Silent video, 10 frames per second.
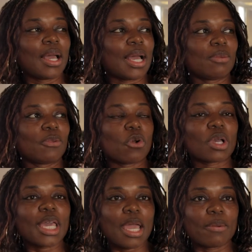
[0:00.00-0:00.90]
And we've got
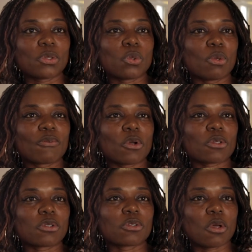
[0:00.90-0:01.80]
carers who have
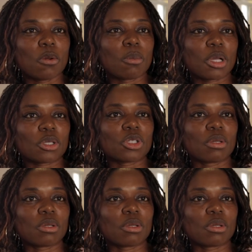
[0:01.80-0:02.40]
got so much